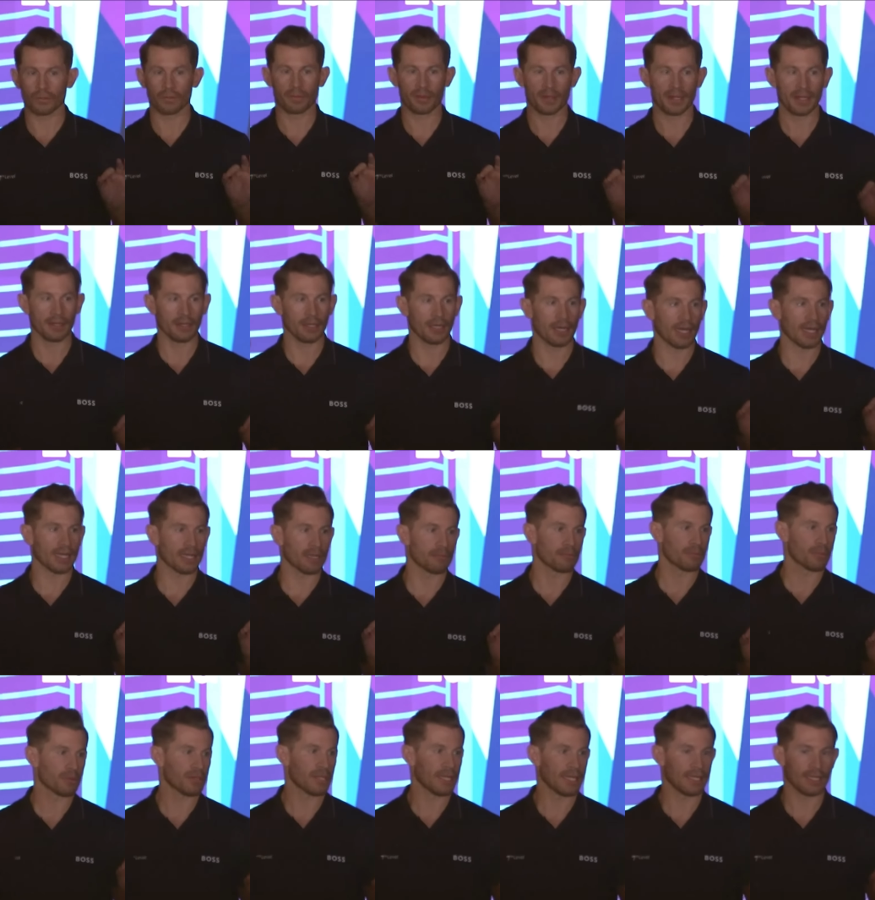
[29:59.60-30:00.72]
will be a
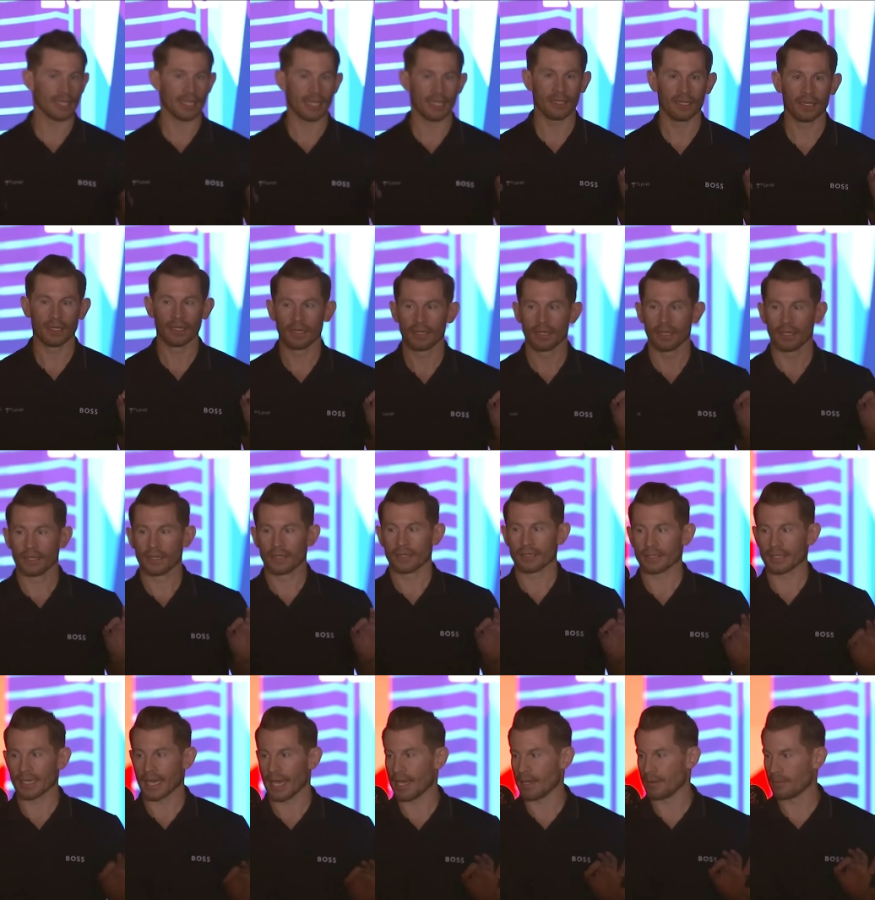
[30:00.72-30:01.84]
completely
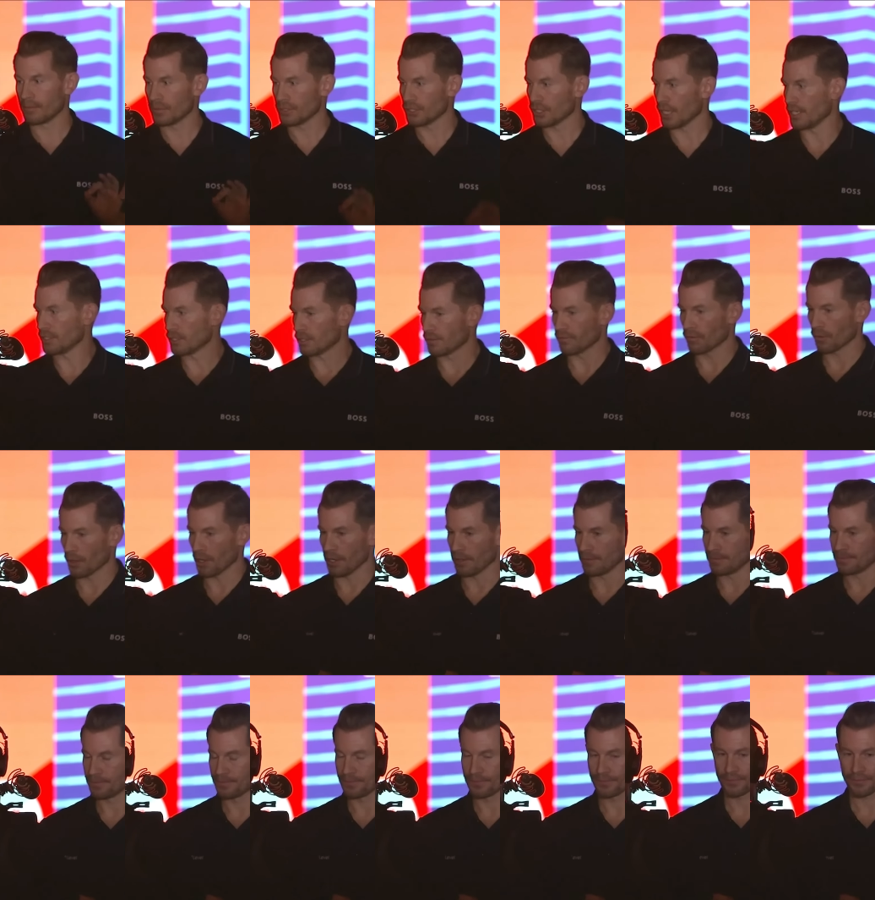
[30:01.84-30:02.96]
Game changer for you.
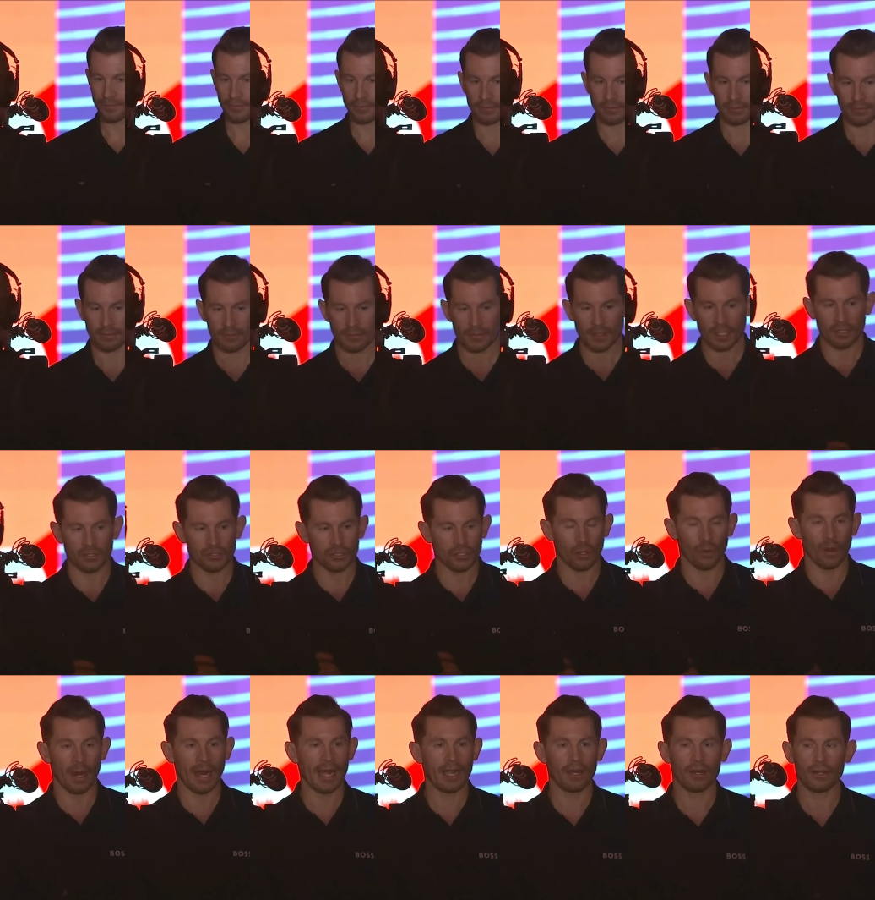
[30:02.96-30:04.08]

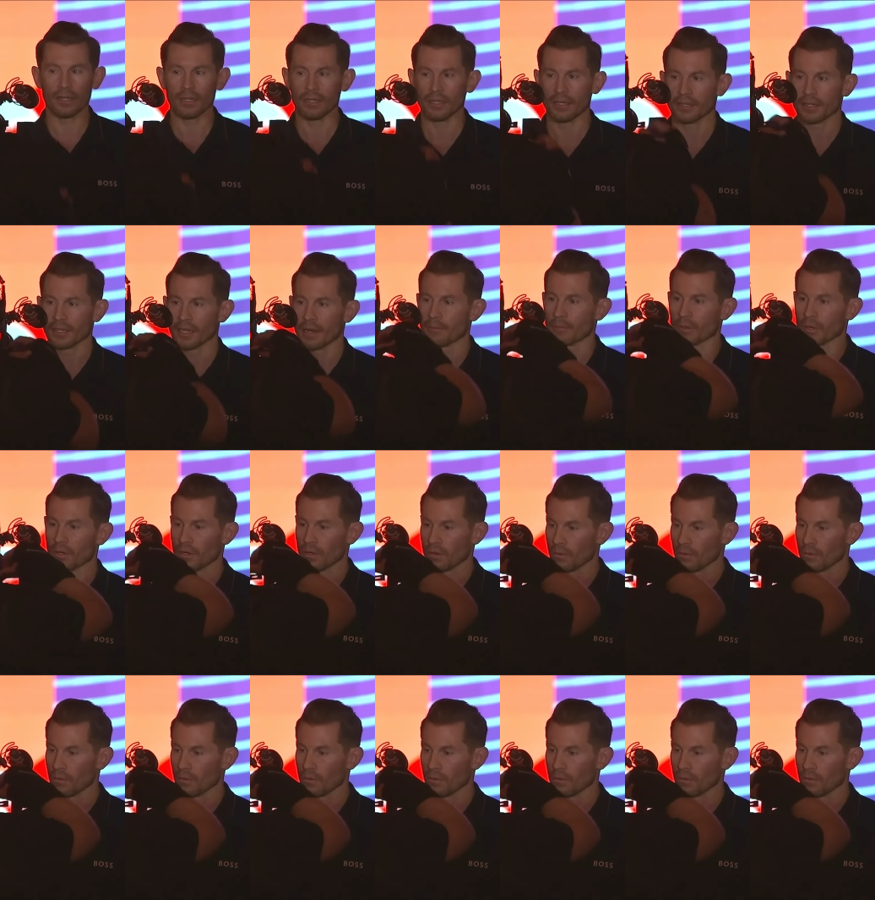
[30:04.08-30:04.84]
So error number